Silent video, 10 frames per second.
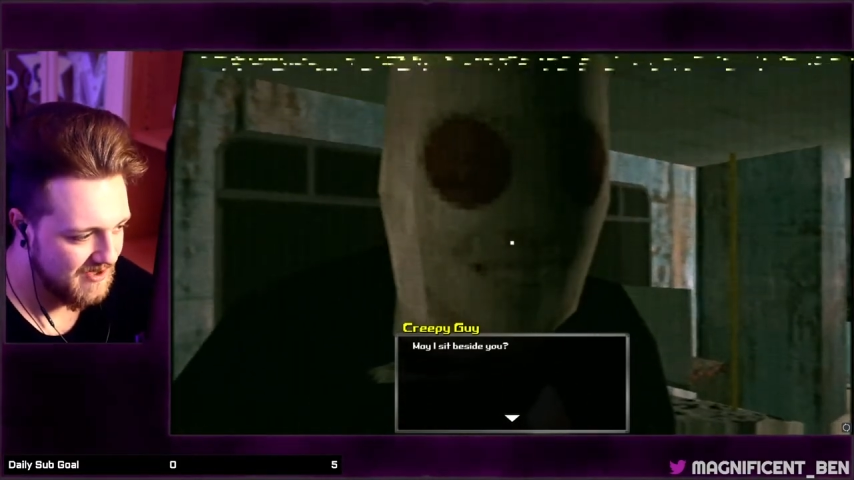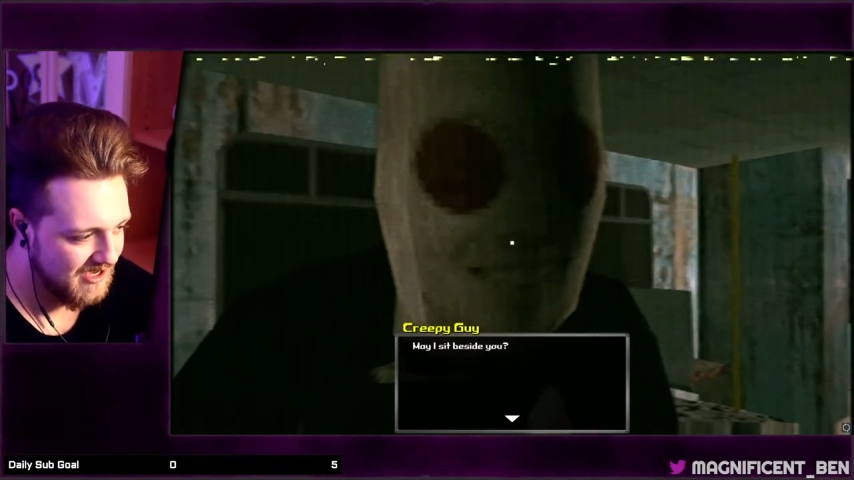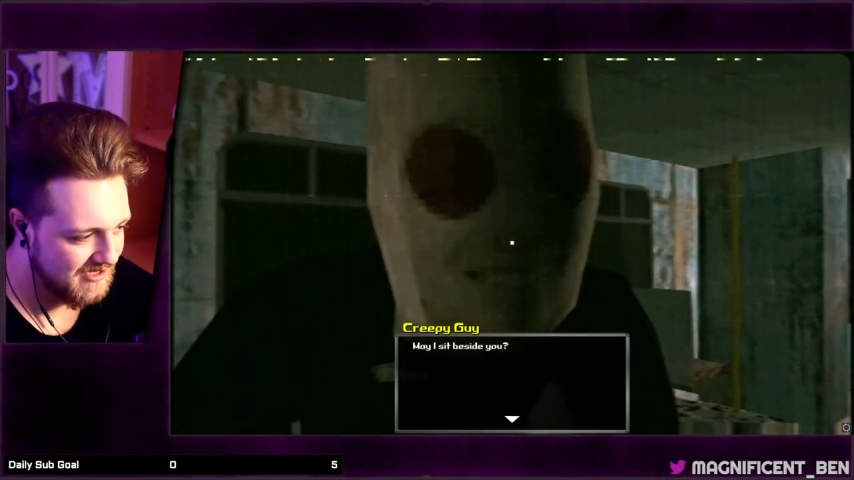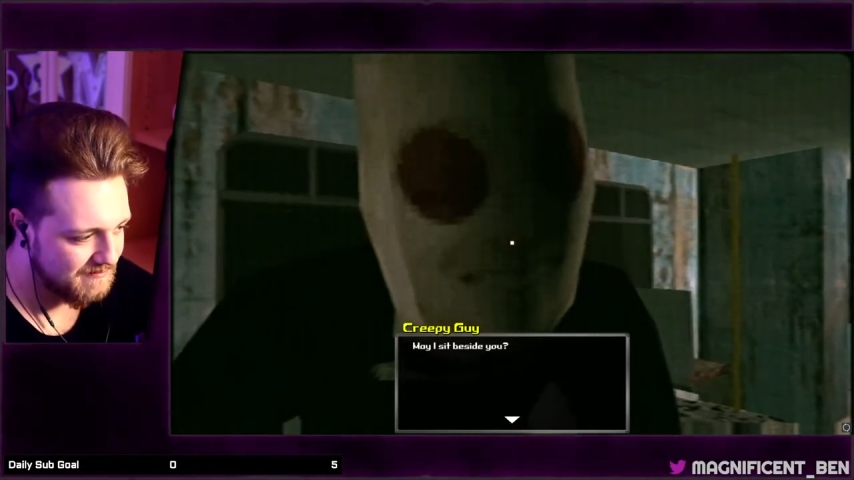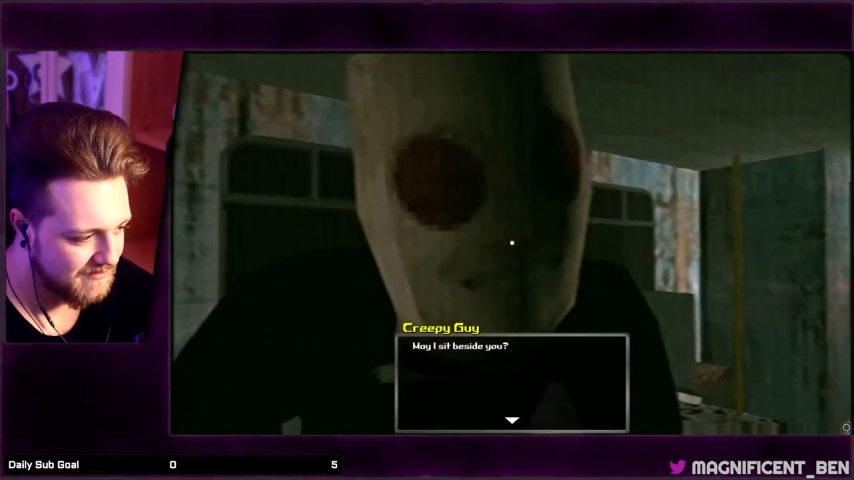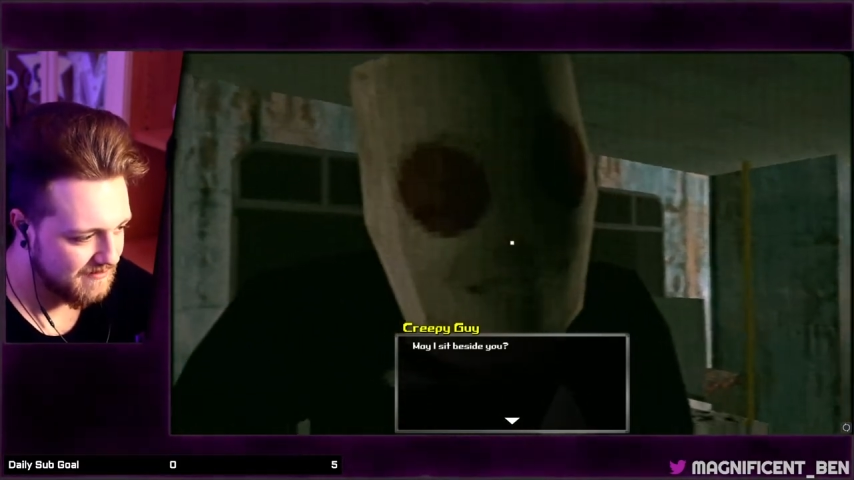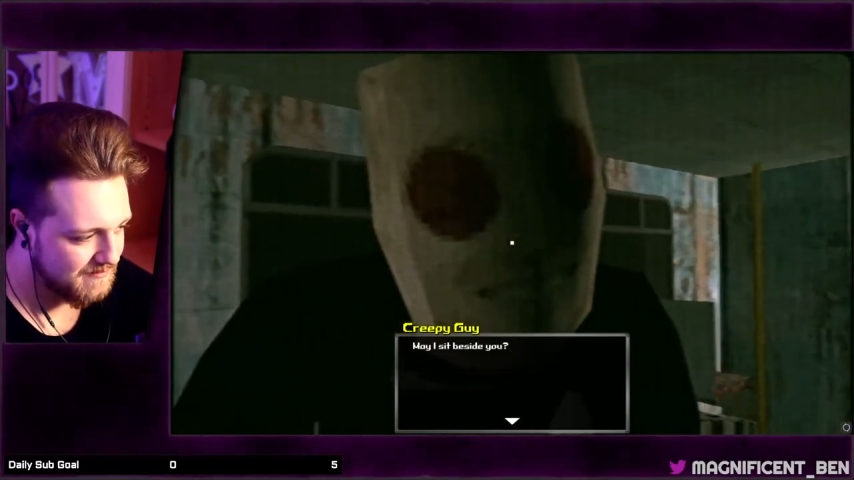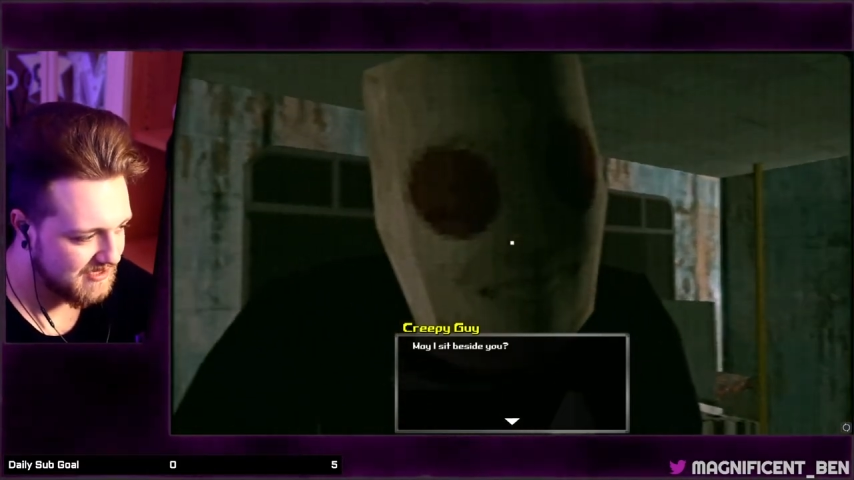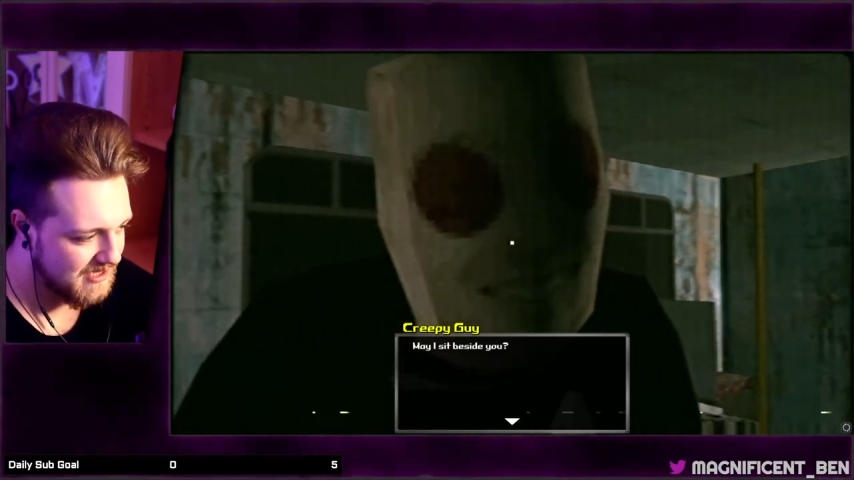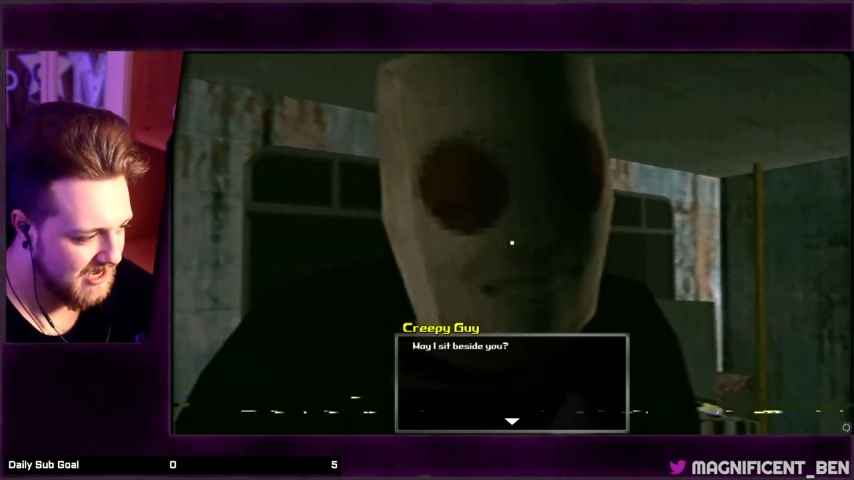behind,
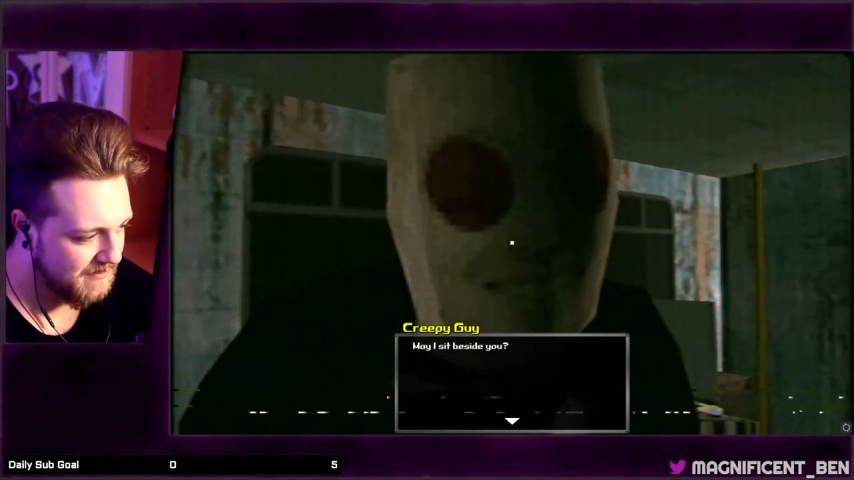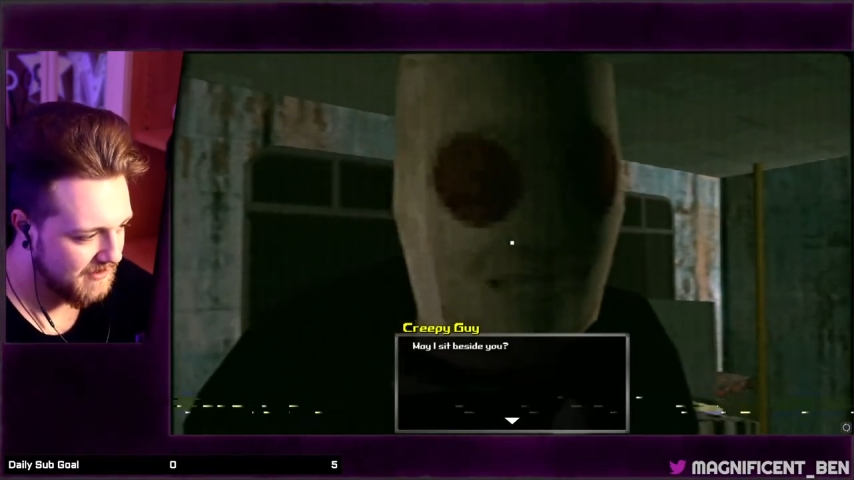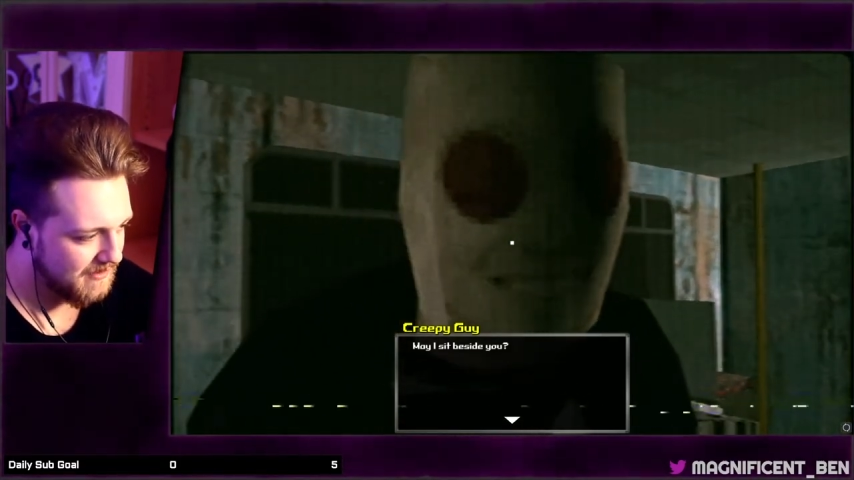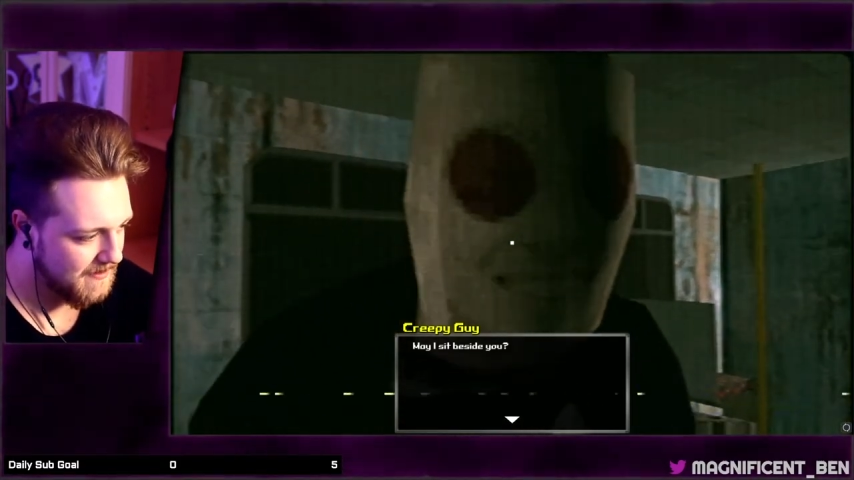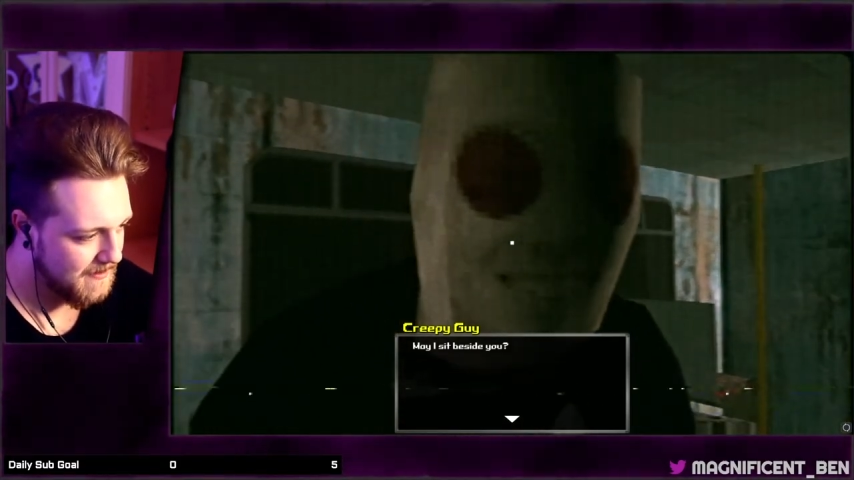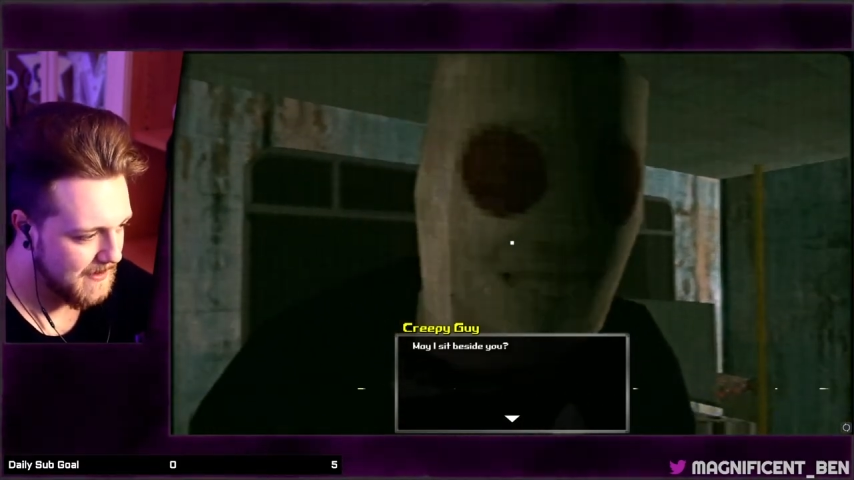beside me?